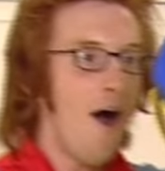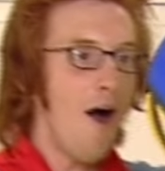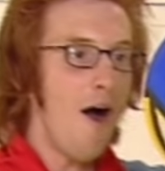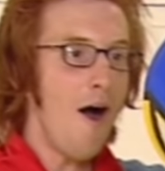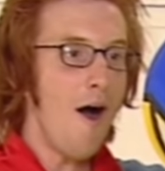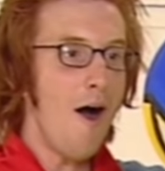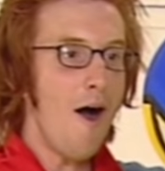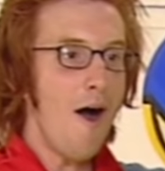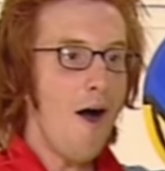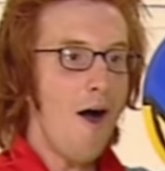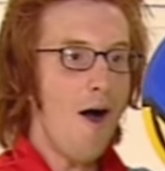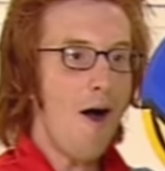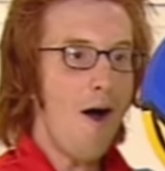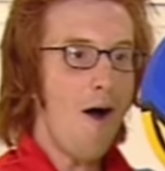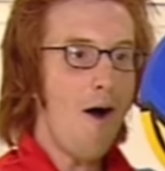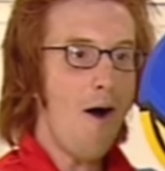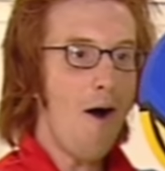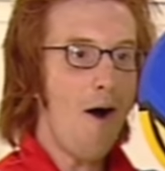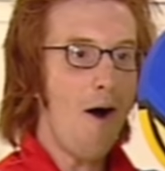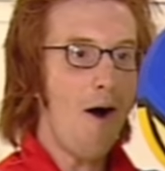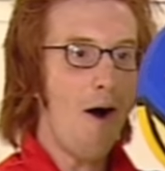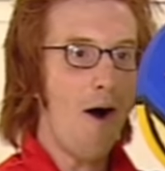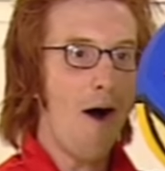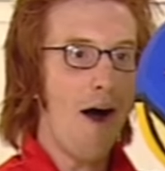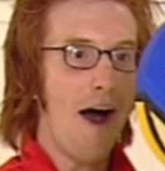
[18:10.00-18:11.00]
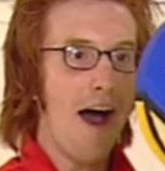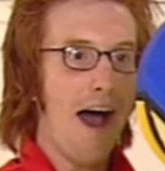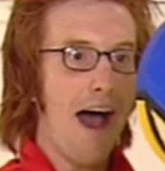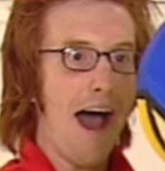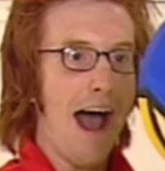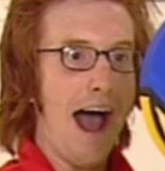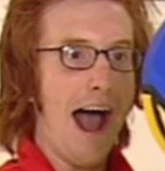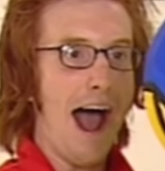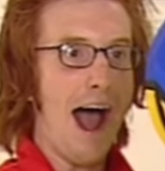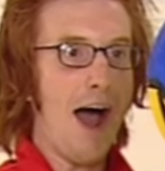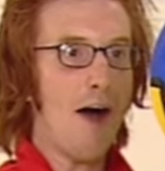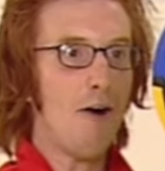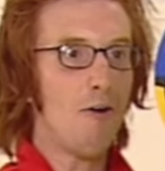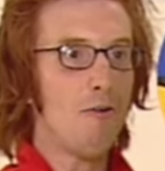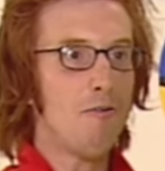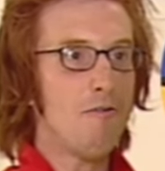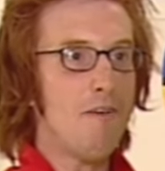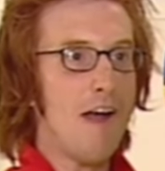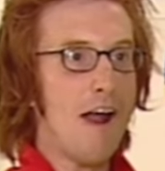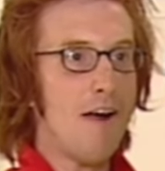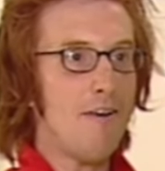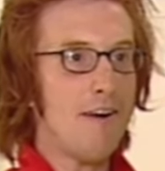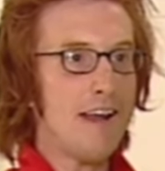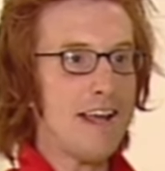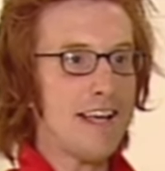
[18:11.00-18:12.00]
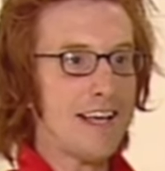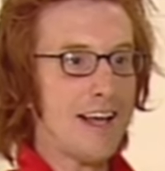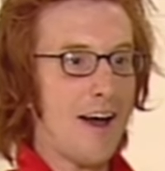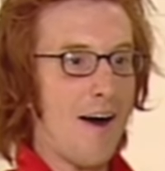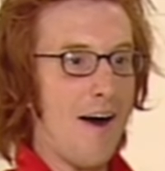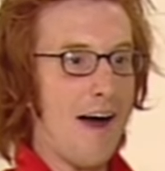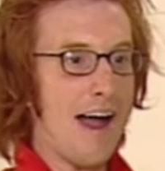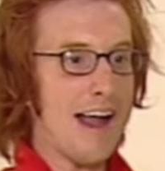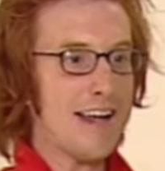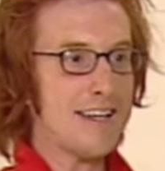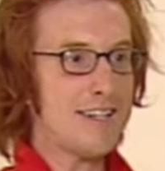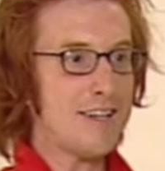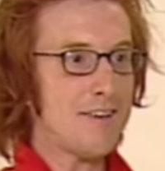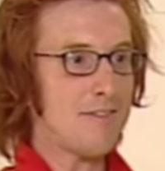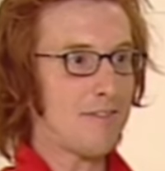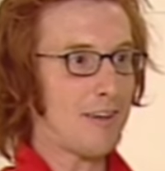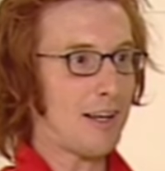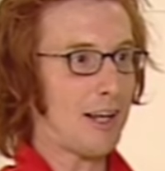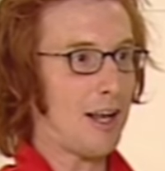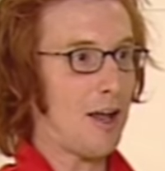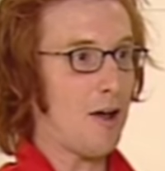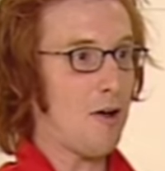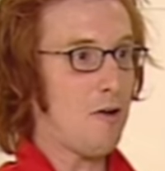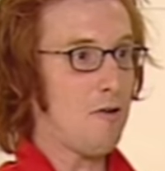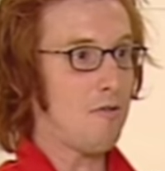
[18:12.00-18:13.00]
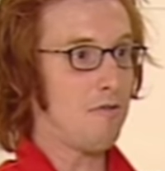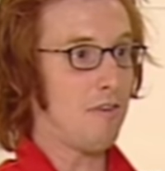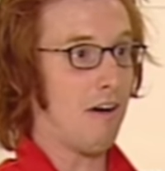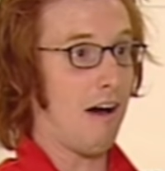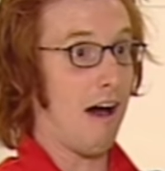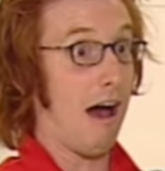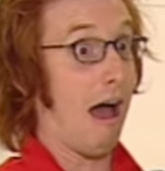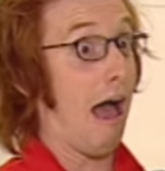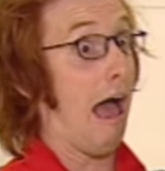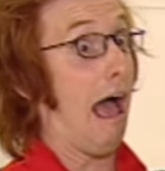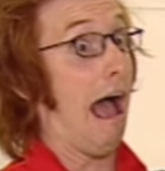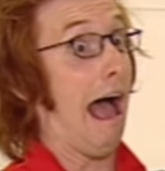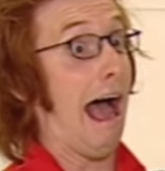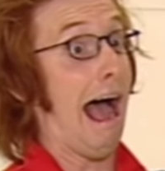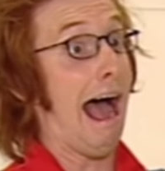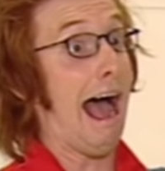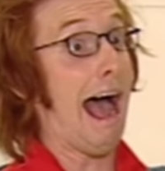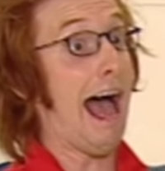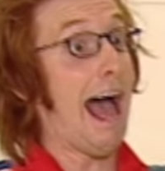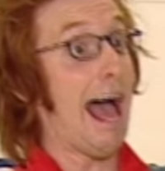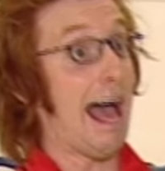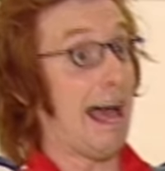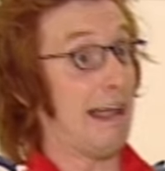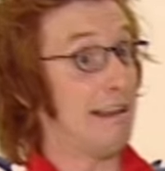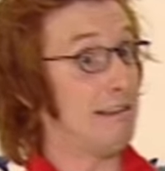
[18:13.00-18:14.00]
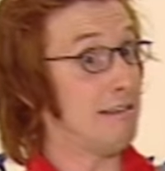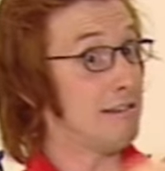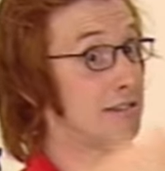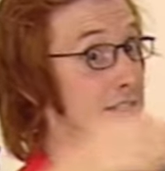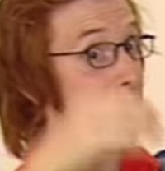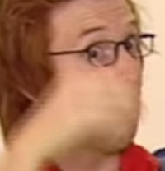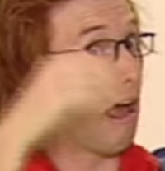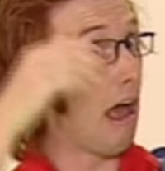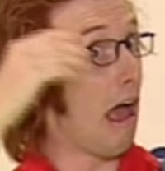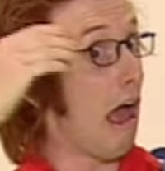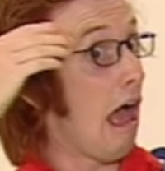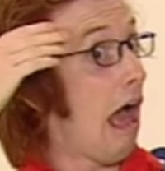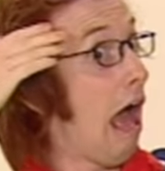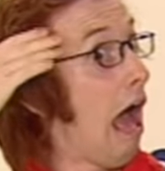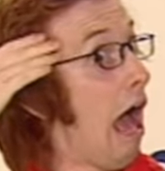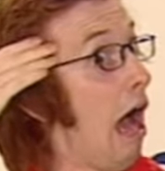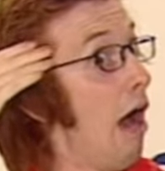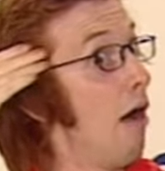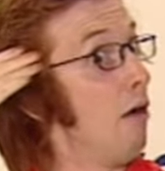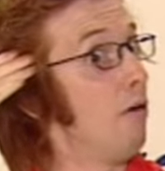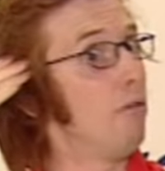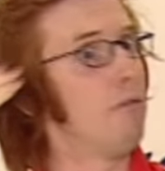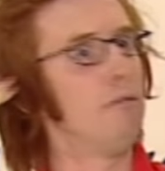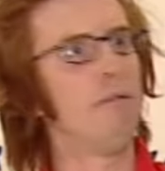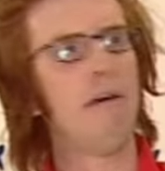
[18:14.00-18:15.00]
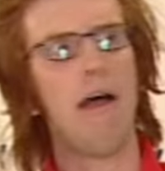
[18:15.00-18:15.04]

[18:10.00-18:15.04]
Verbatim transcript: Oh, how very kind of Clover, and how